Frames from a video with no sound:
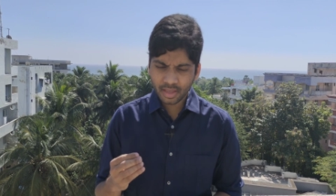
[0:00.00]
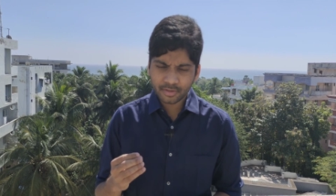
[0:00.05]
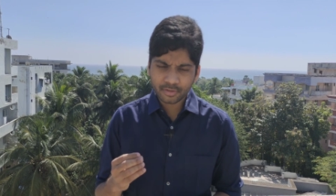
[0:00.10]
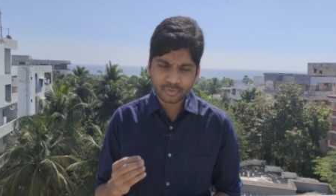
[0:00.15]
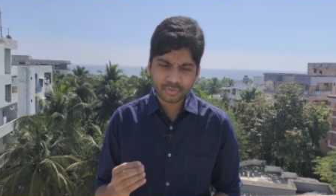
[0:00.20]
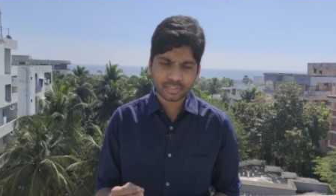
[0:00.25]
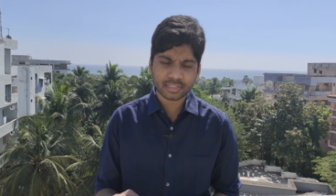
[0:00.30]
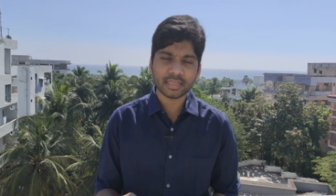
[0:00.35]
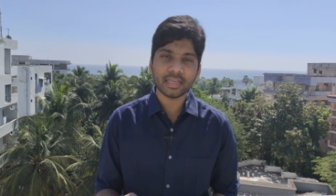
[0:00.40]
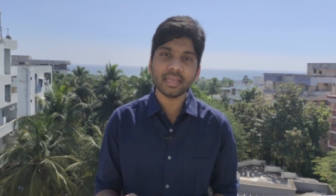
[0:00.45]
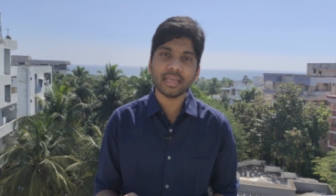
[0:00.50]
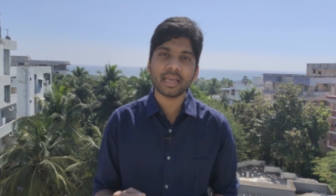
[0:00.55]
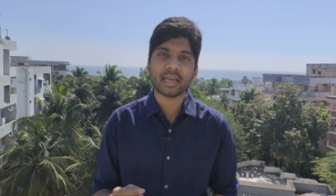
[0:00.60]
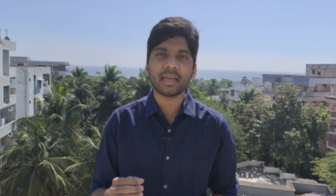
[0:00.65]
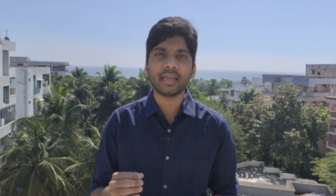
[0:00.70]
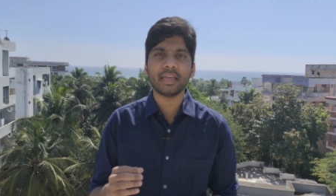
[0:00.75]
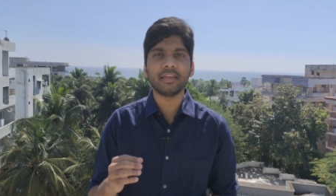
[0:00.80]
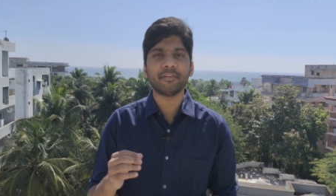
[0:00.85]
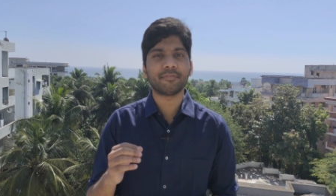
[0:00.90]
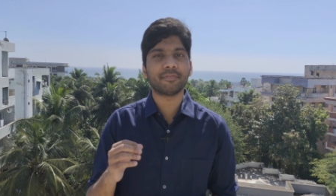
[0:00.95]
You see,
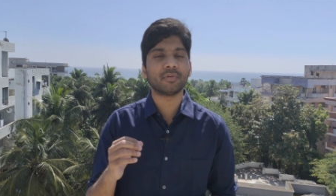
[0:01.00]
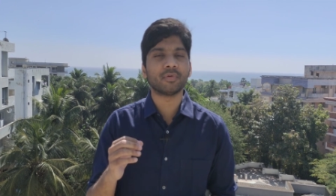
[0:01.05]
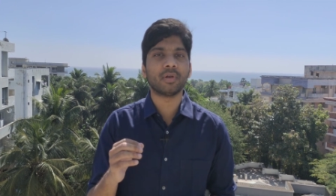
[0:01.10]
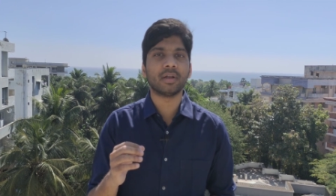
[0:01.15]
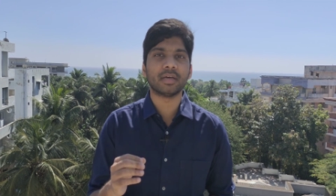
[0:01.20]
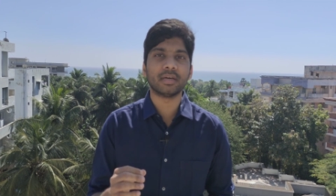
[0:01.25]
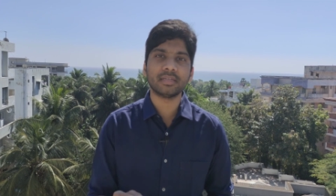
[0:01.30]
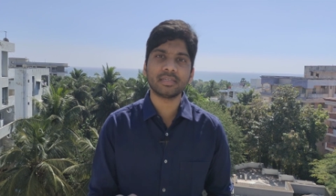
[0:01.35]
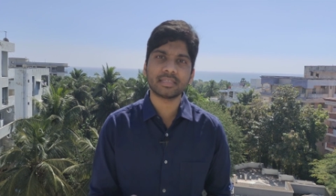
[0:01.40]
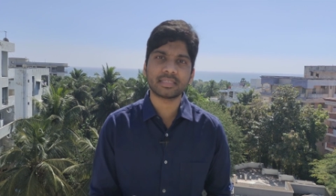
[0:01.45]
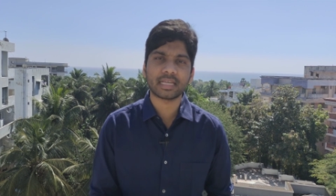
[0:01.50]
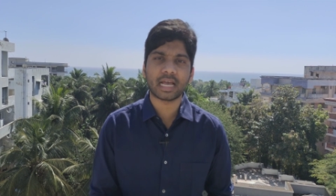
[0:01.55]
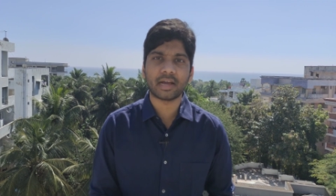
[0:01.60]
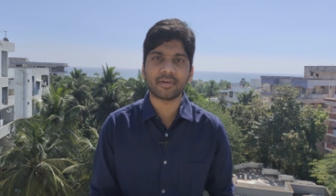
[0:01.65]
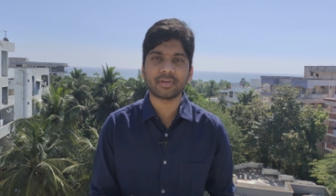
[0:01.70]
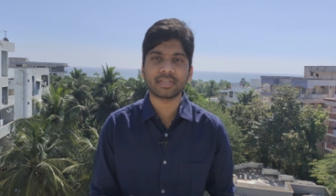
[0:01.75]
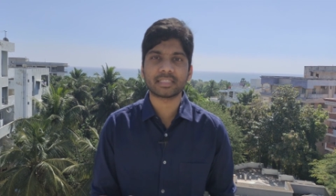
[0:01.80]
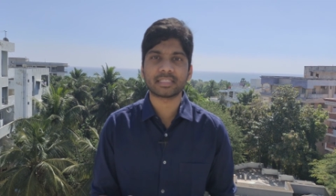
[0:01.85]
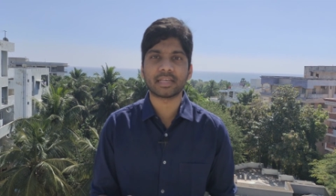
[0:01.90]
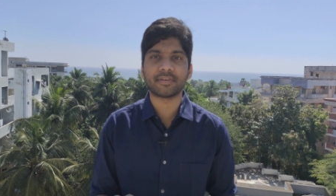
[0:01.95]
if you learn
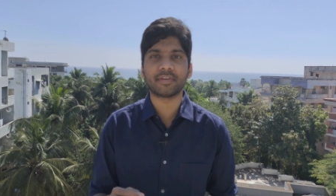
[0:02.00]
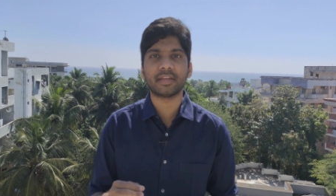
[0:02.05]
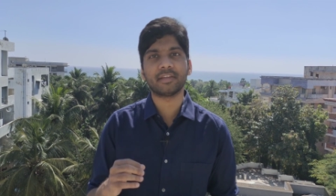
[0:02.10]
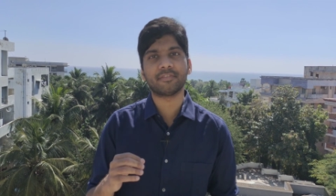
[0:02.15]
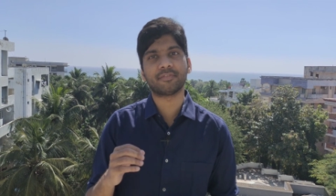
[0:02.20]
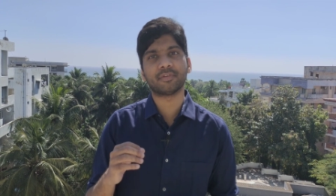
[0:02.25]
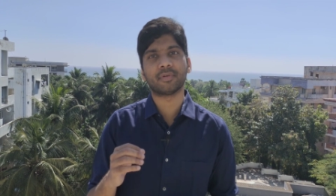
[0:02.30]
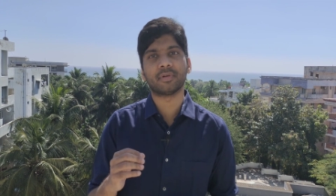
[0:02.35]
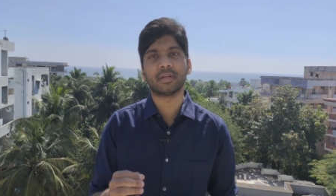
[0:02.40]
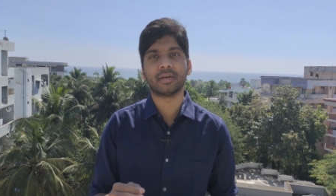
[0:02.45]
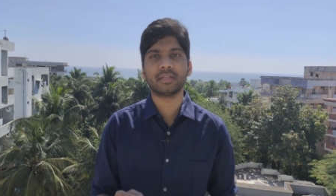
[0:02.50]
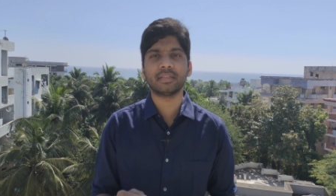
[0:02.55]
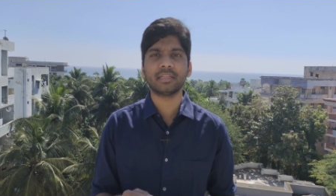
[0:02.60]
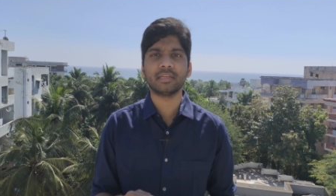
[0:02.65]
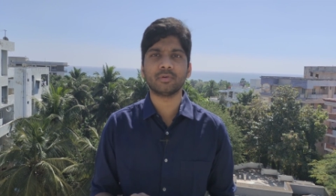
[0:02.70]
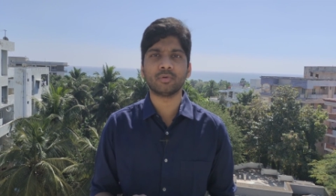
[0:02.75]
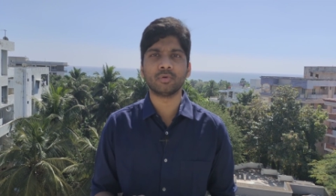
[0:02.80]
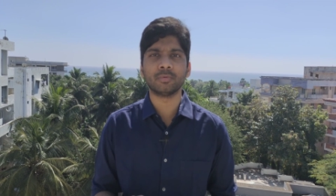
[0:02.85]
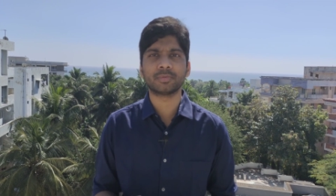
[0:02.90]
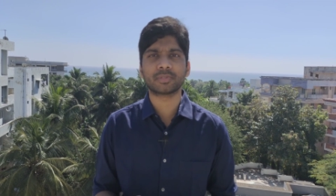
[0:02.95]
Java 7, if you learn
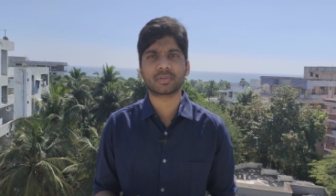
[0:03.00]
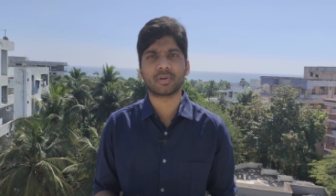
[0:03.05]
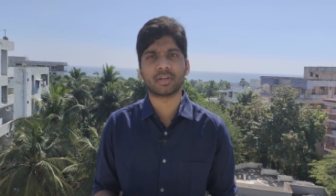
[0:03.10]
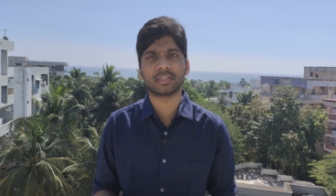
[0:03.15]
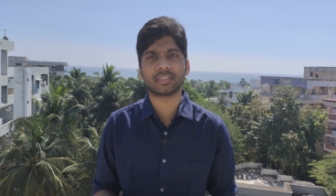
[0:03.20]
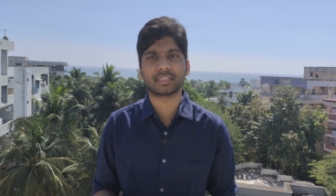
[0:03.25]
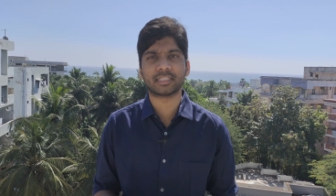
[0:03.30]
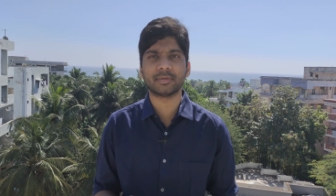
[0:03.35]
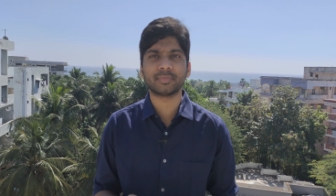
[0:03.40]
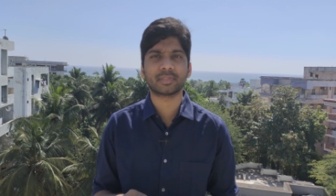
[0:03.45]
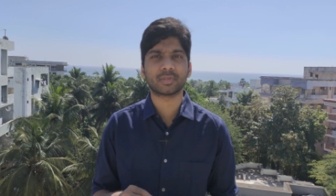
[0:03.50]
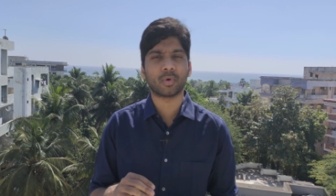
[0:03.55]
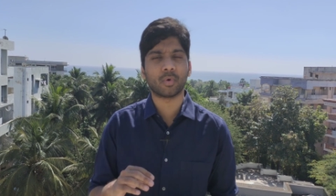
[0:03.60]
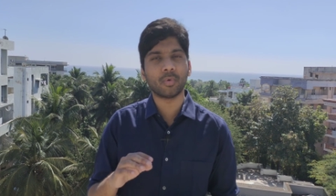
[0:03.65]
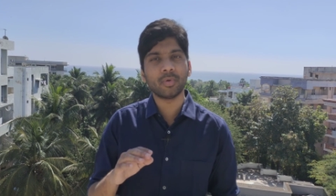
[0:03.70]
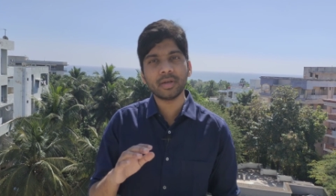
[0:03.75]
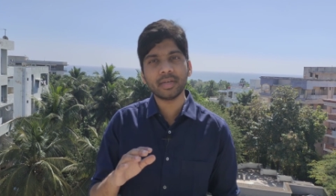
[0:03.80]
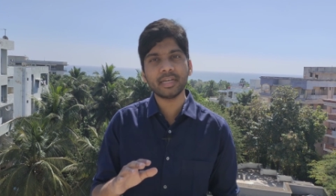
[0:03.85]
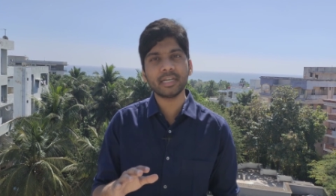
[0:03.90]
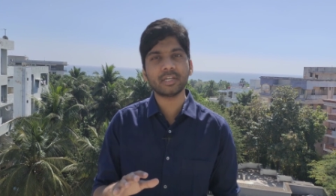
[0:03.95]
the OOPS concepts,
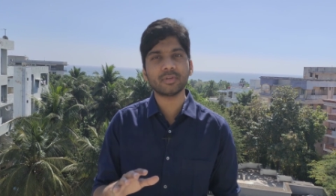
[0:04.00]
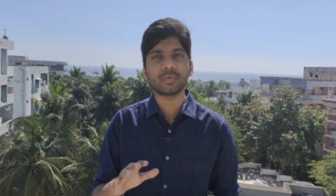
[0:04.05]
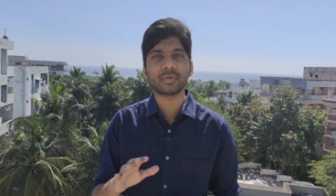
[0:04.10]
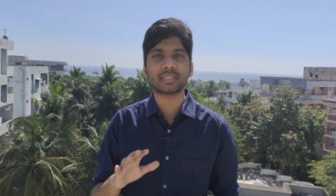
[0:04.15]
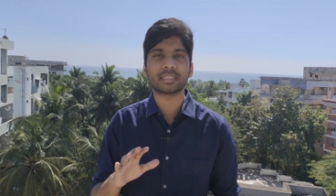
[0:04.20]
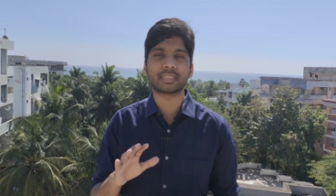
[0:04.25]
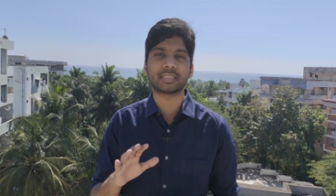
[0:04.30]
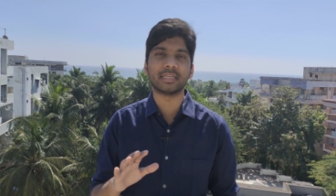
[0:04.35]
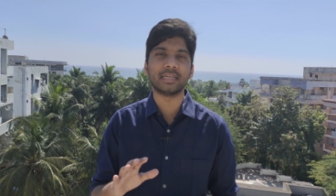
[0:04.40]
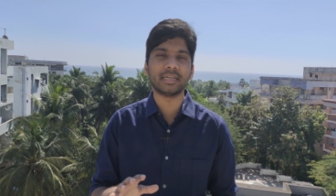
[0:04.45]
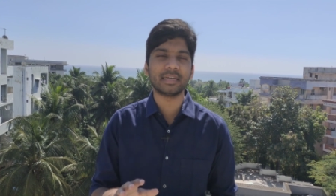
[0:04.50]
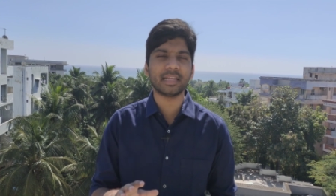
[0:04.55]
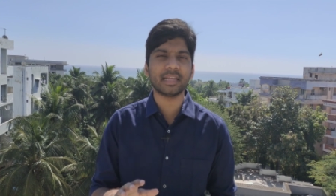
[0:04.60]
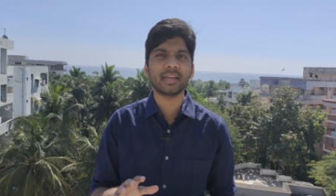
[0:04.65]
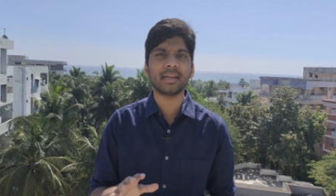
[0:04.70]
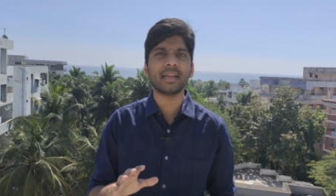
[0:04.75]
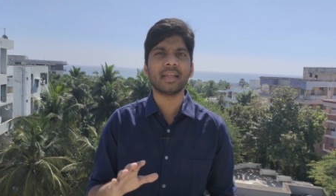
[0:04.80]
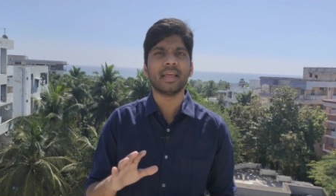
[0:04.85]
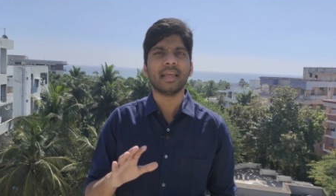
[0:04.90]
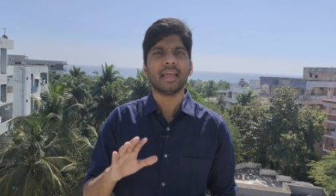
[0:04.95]
only to a
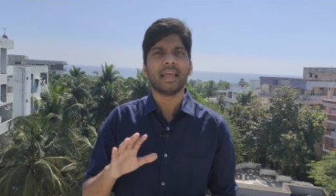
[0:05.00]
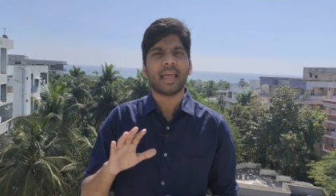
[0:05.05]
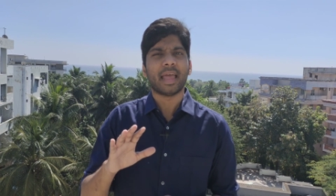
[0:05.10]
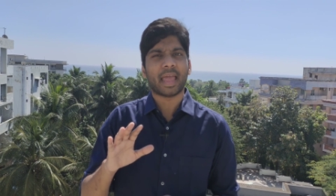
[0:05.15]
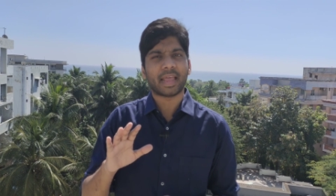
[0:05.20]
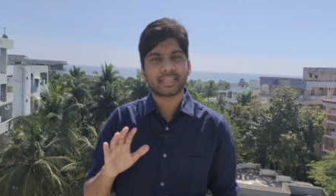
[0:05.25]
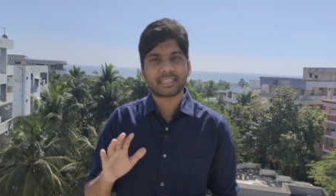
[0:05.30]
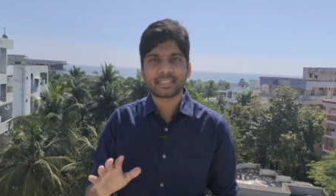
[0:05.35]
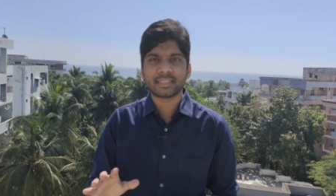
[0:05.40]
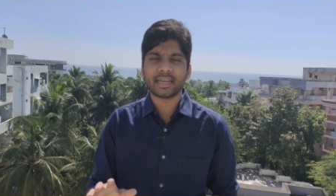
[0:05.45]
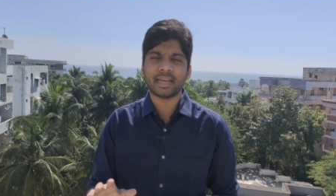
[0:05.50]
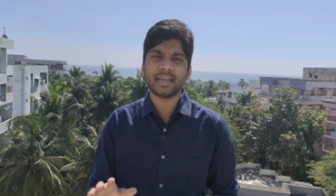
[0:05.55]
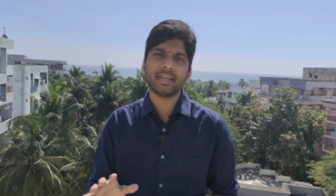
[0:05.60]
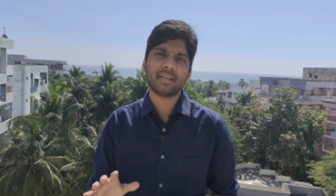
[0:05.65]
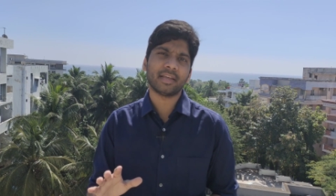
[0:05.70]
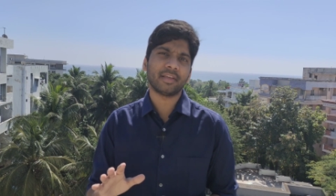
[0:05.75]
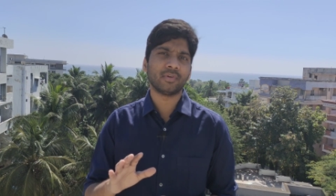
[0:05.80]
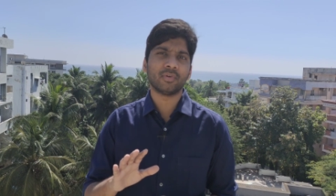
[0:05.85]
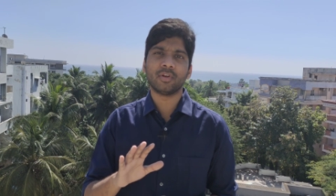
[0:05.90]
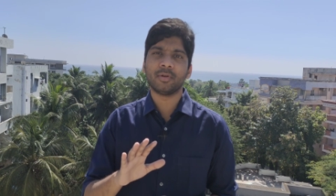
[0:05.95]
certain
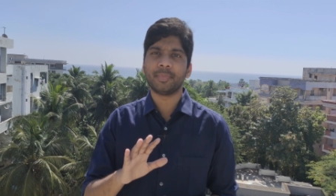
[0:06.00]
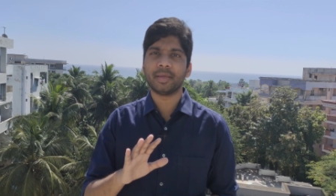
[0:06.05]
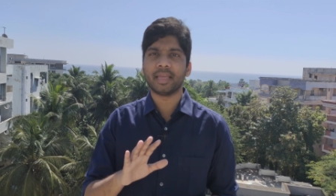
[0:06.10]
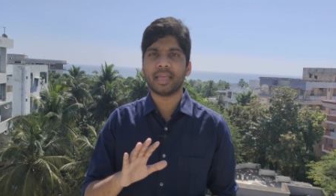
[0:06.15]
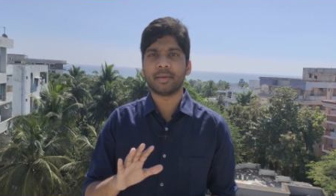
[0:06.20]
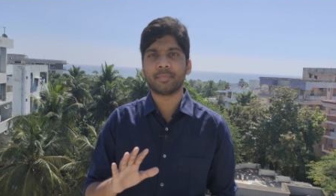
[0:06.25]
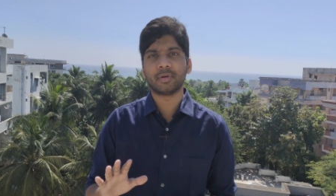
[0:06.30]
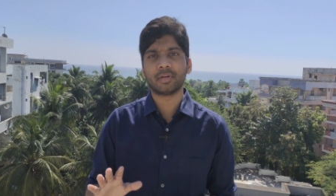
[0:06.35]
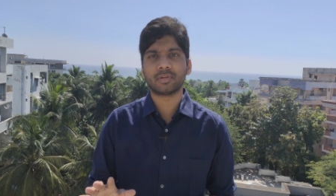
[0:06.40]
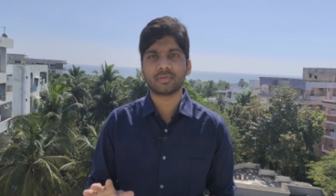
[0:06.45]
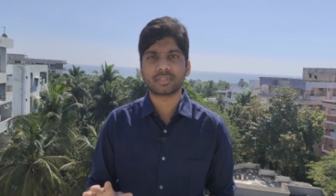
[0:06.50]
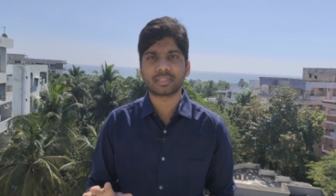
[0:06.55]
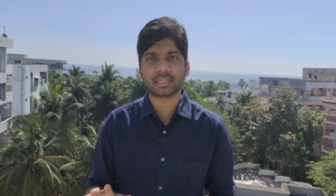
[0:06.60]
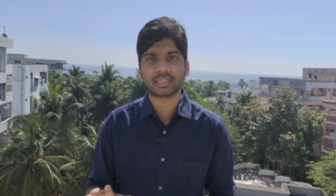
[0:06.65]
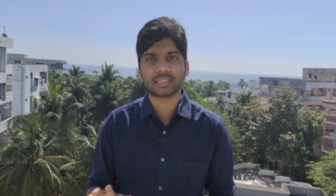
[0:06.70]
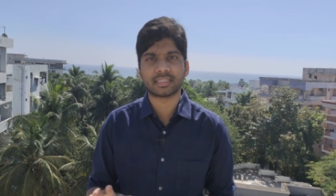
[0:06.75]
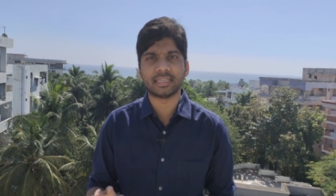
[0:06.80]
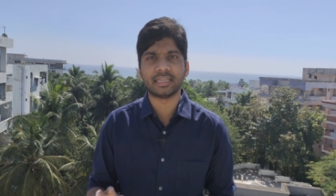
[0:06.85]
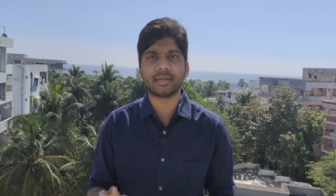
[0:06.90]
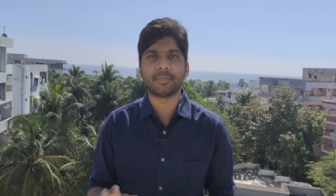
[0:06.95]
extent you will be able to
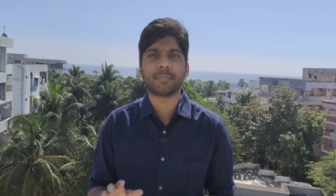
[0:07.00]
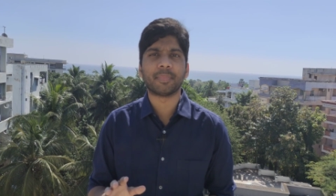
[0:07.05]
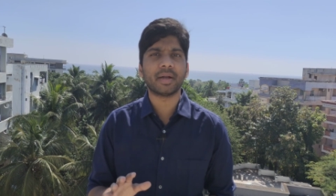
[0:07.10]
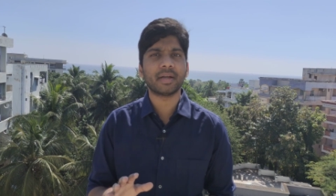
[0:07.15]
succeed.